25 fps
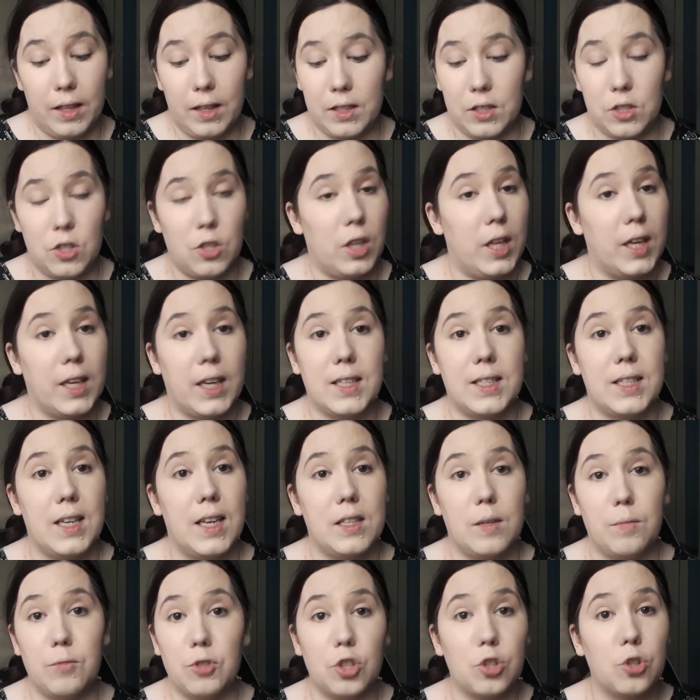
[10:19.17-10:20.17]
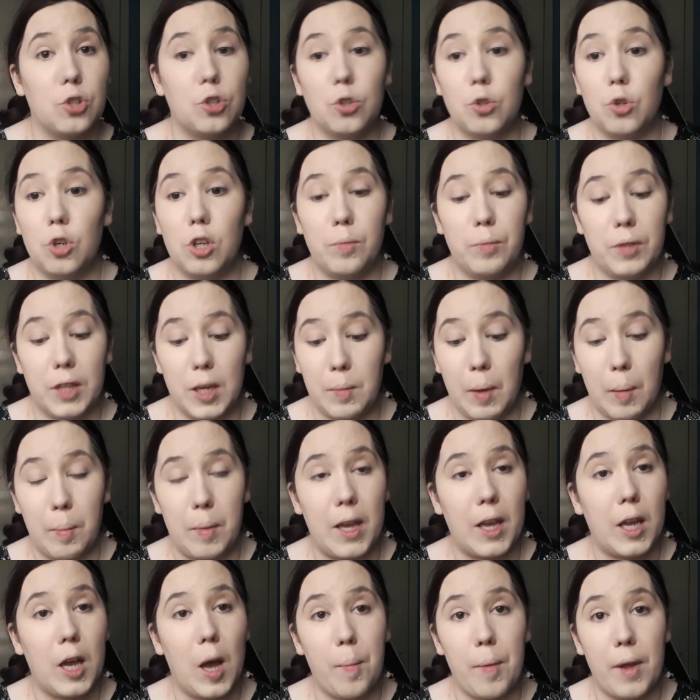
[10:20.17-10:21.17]
So like I said, I'm just going to go apply my
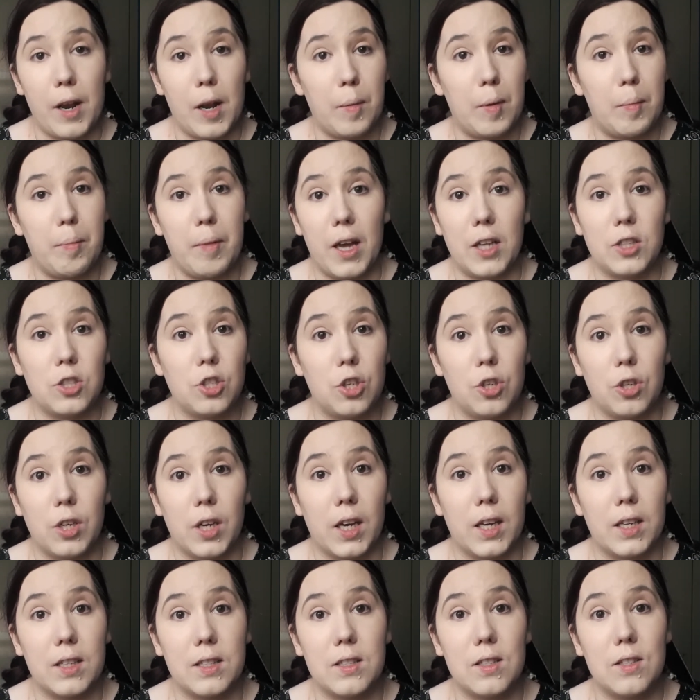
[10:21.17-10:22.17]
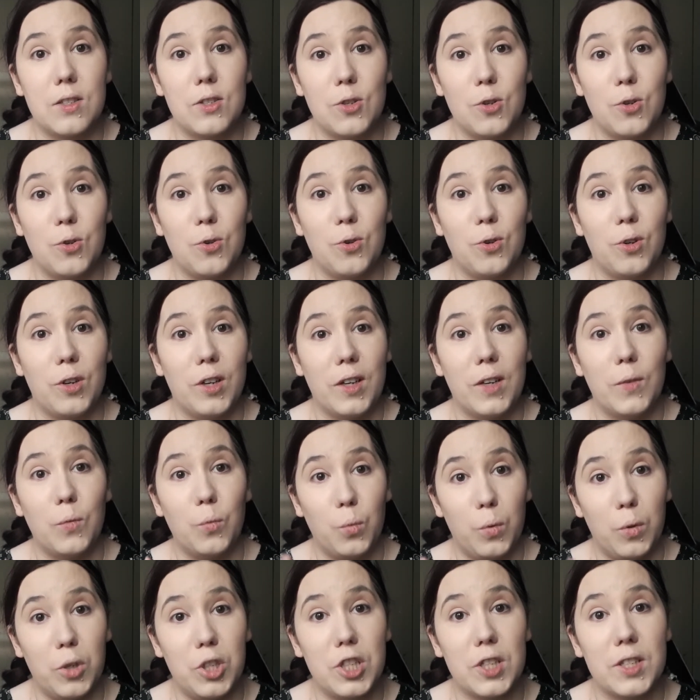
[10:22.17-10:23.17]
makeup and I'll be back to you guys. So
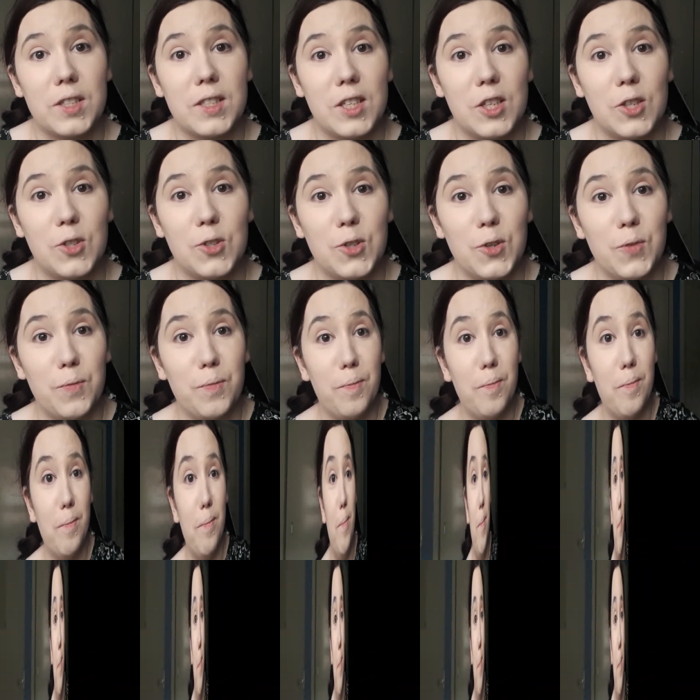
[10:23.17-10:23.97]
we shall see you soon.